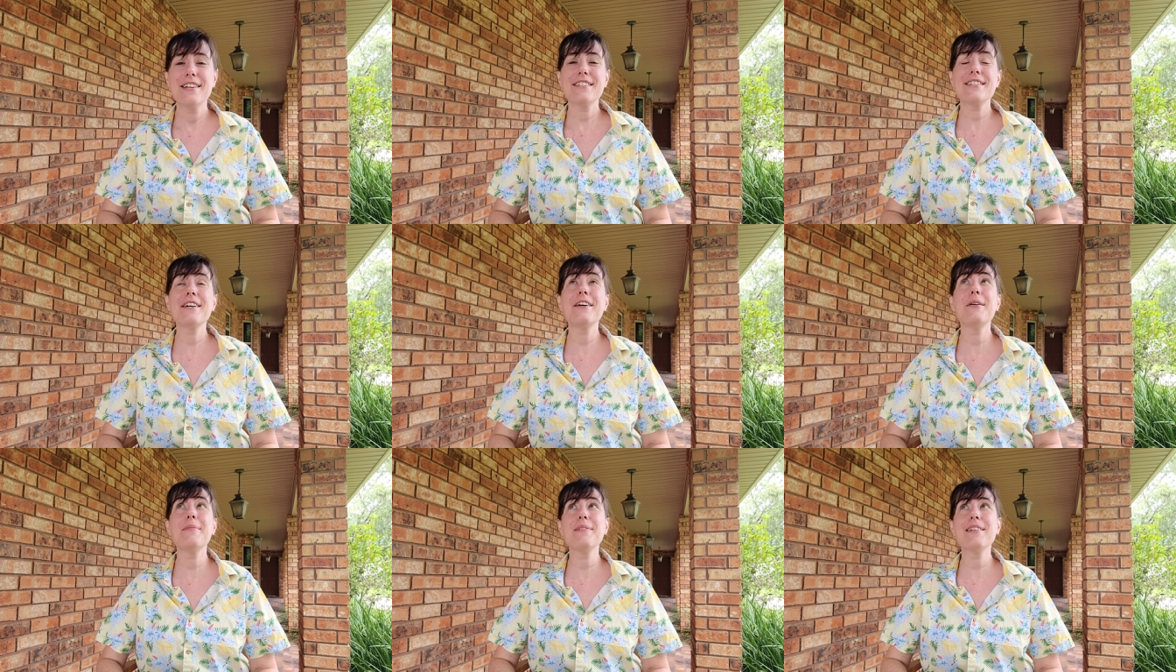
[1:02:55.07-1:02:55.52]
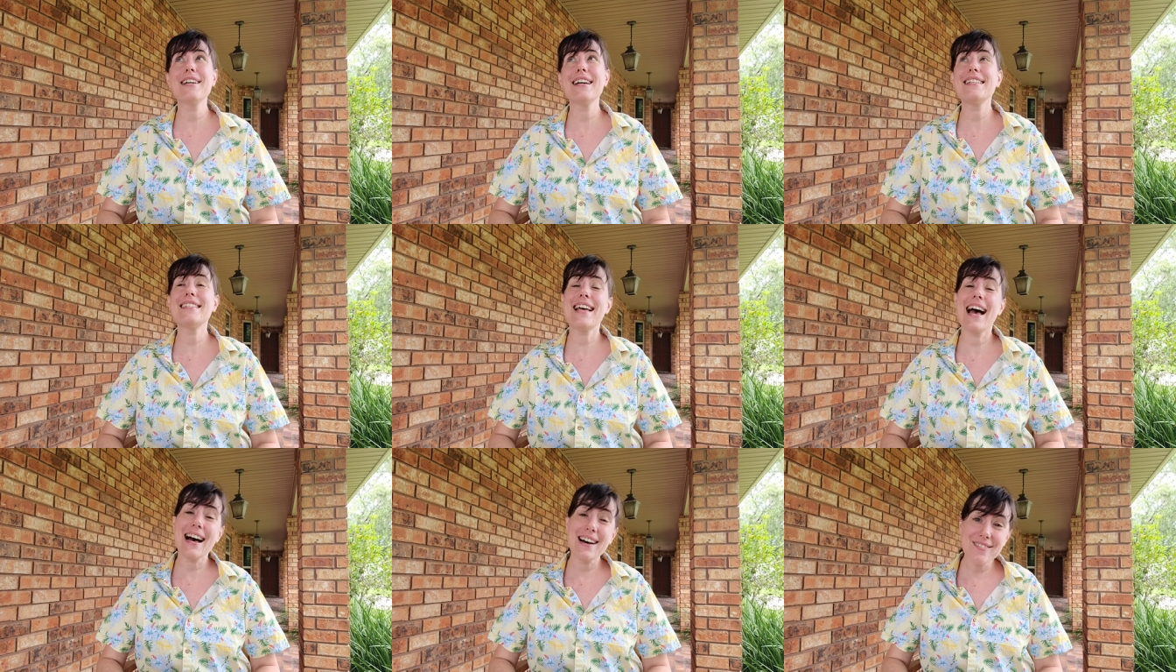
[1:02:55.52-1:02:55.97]
So I hope you
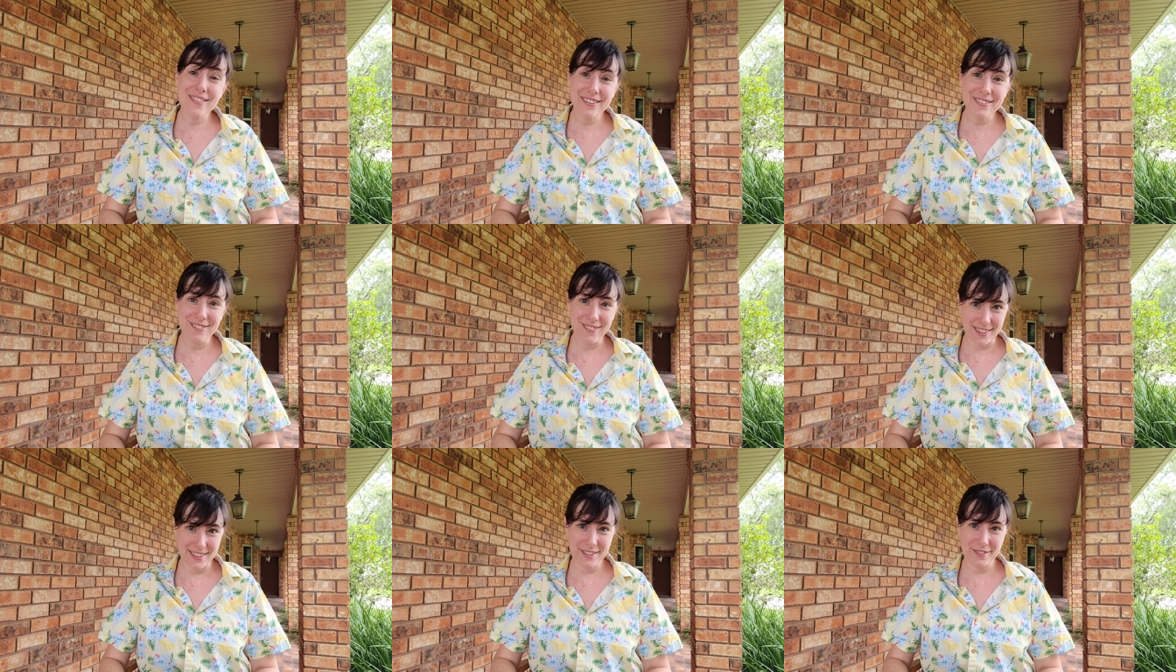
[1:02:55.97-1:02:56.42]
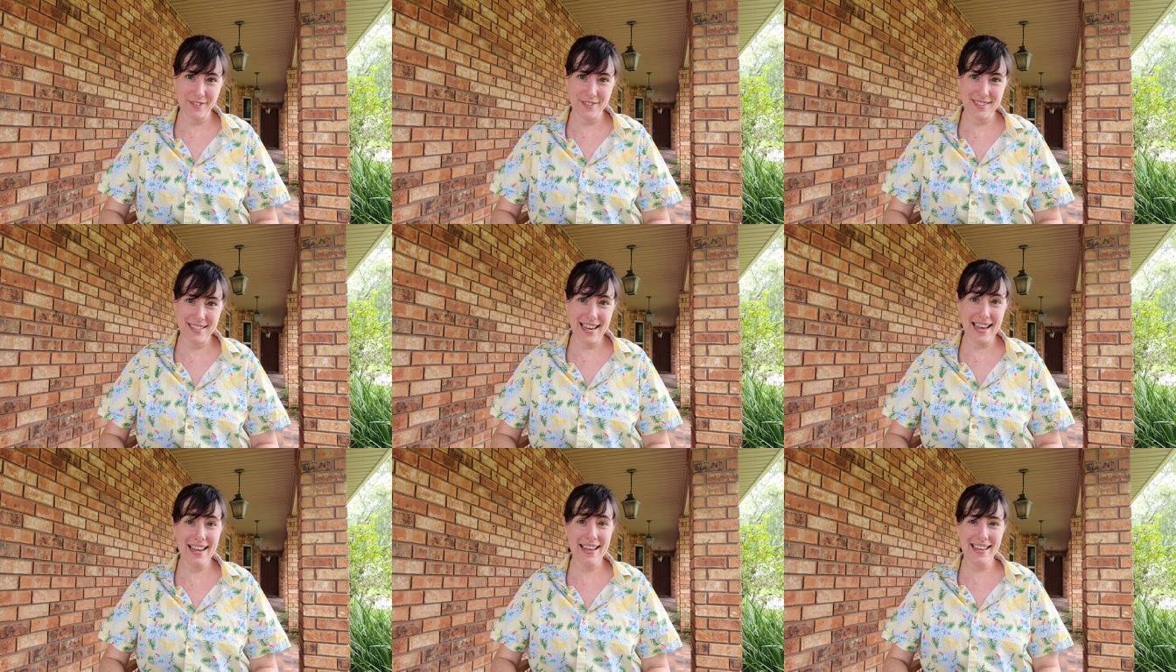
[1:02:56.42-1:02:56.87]
guys have a
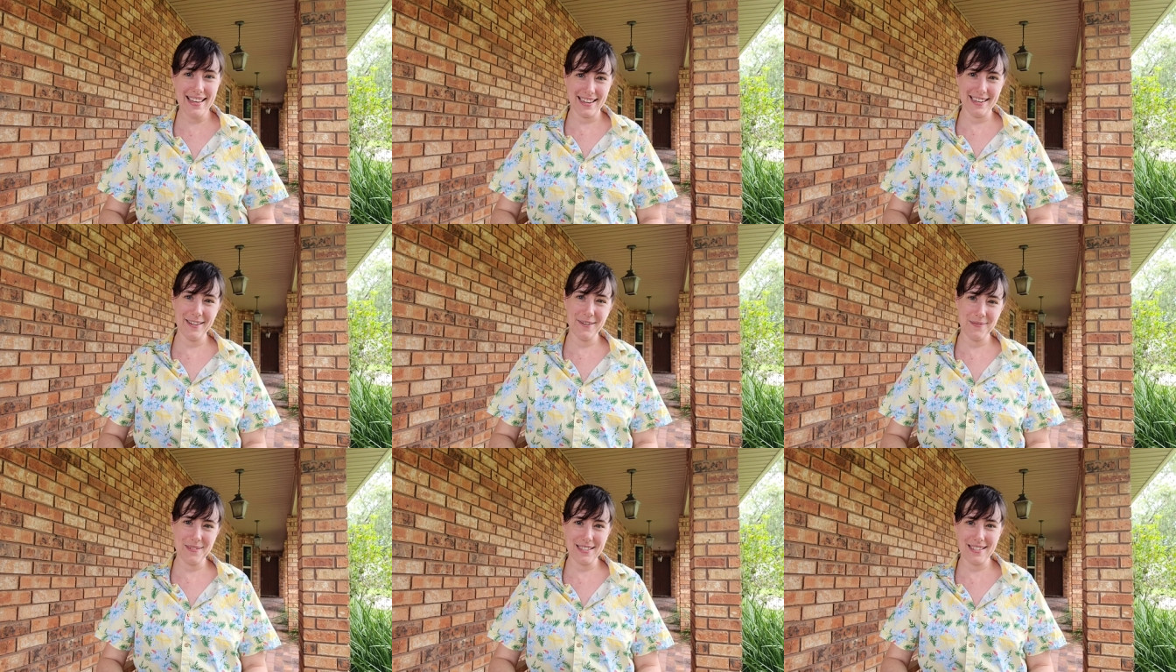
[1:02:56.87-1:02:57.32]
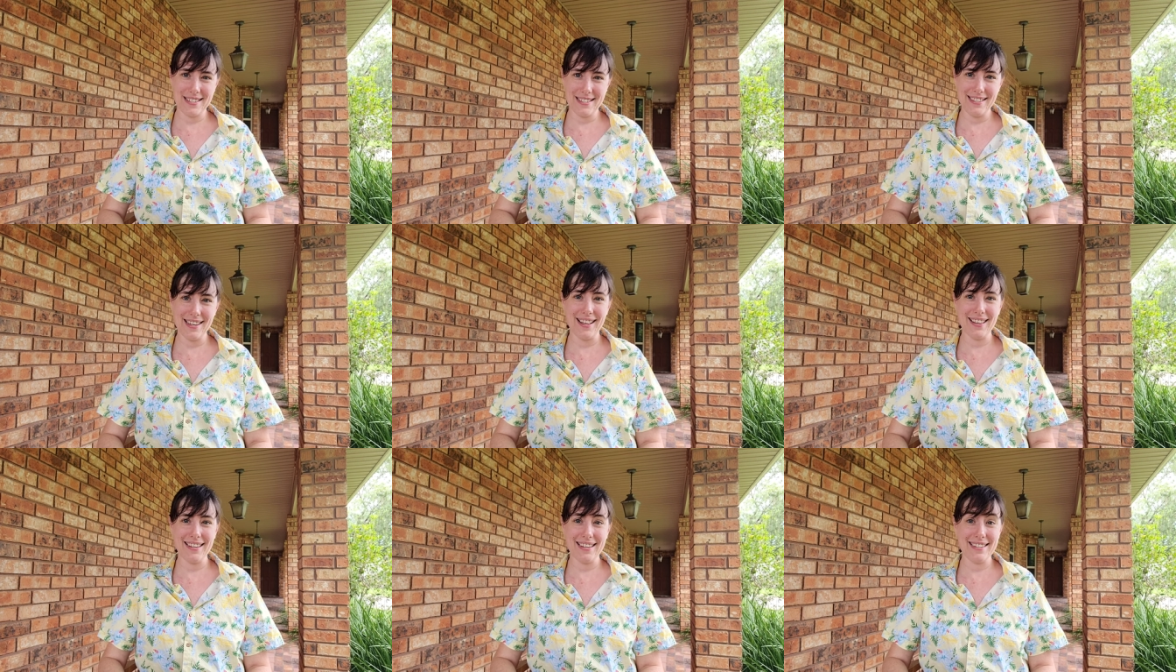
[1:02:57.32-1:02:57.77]
wonderful day, and I hope to
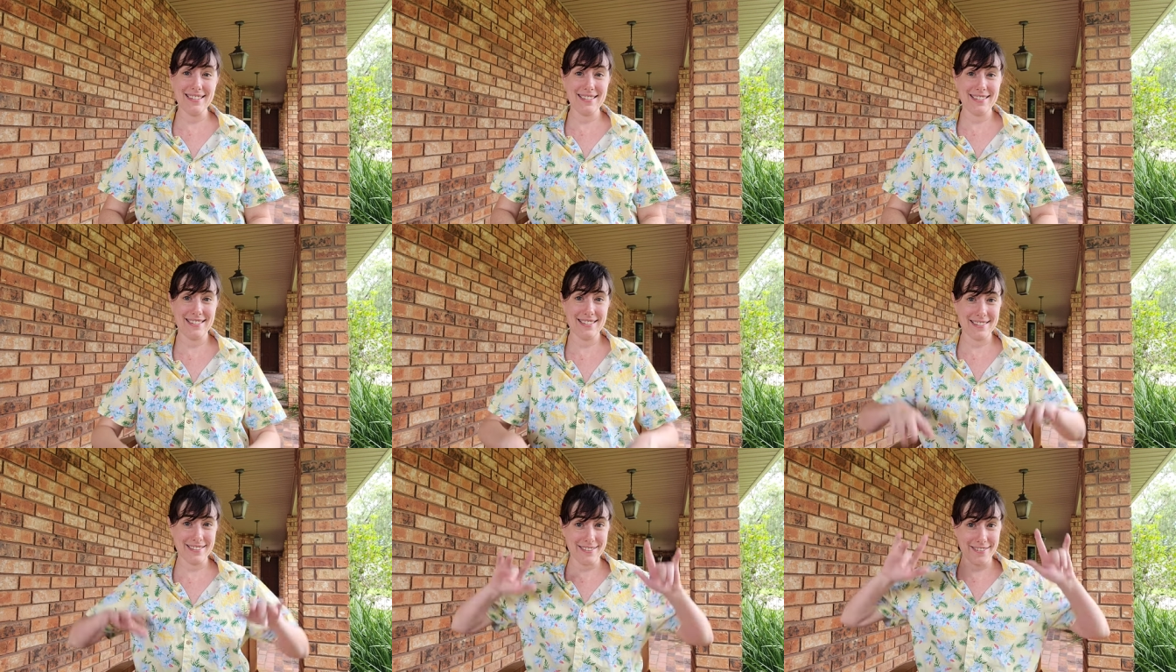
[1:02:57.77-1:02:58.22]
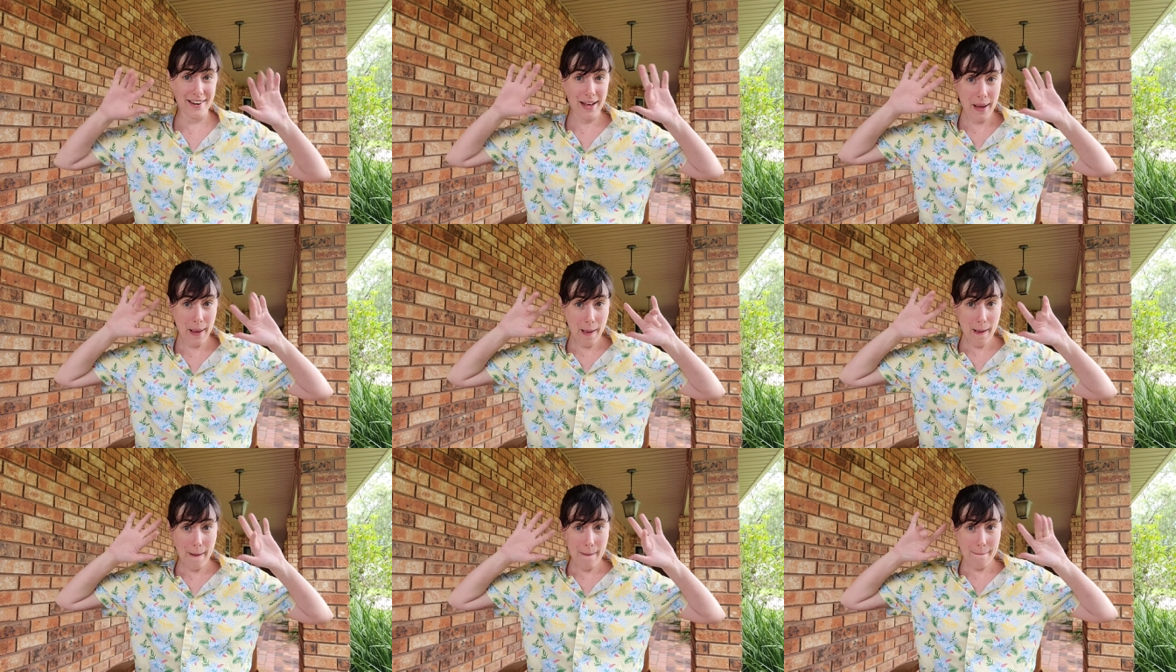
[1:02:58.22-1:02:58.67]
see y'all again soon.